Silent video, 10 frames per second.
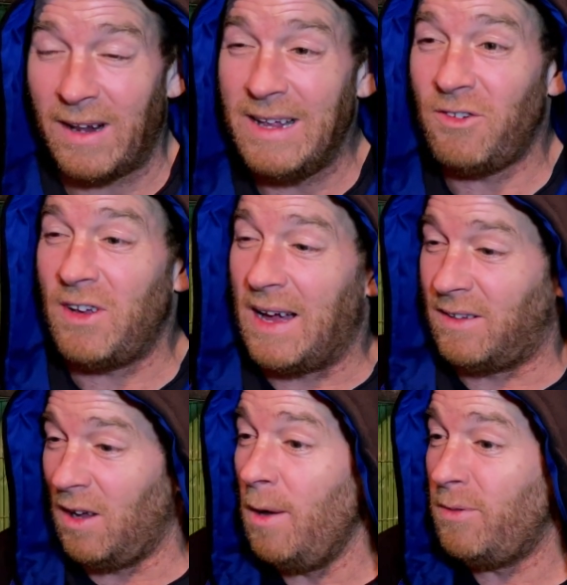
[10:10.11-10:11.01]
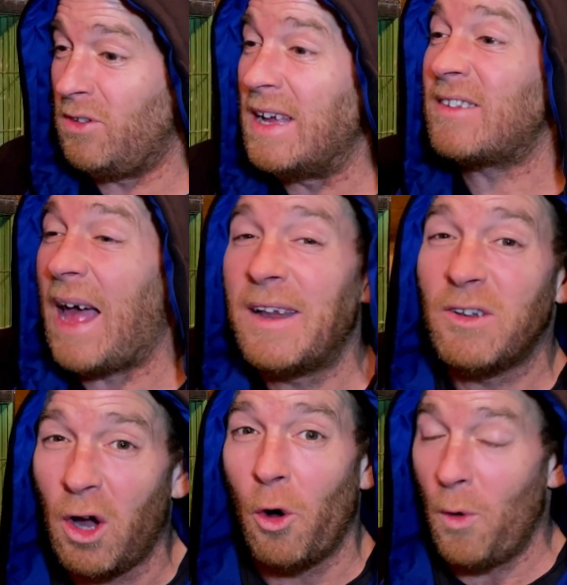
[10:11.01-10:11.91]
They literally had to up sticks
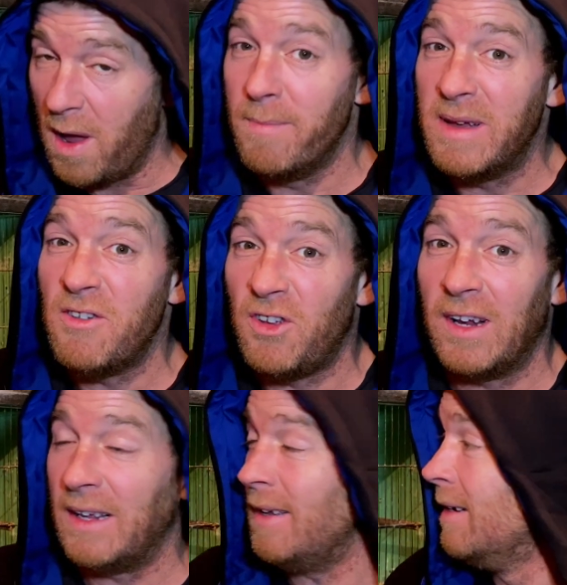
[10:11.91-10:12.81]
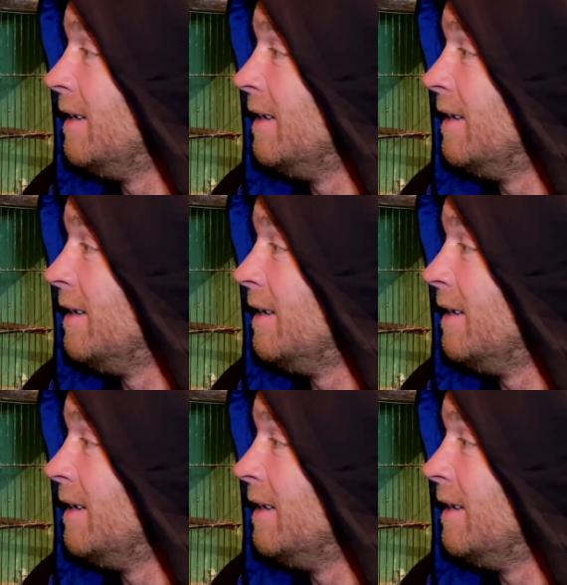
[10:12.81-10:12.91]
and go immediately.